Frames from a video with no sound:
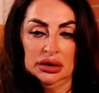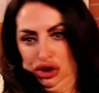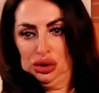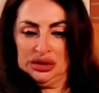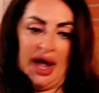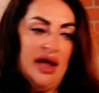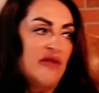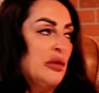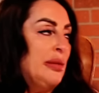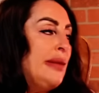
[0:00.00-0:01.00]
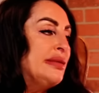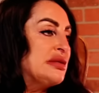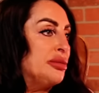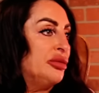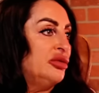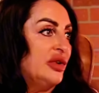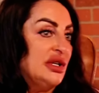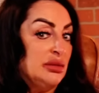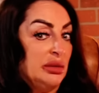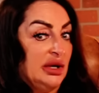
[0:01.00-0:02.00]
she goes, I have the papers to prove it. I
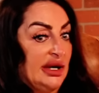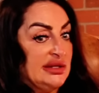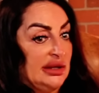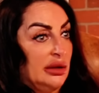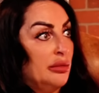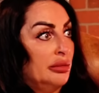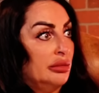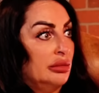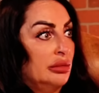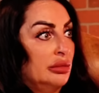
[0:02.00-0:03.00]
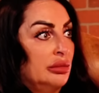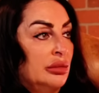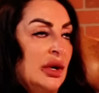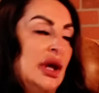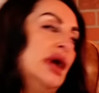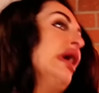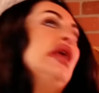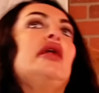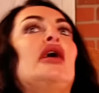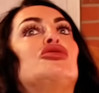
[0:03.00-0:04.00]
said, well, can I see them?
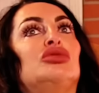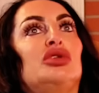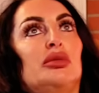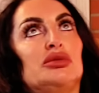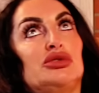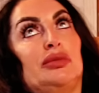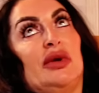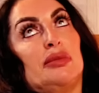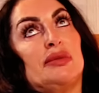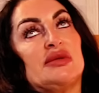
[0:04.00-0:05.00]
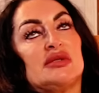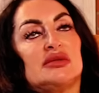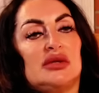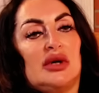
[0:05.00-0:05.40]
And naturally, there was no papers. So.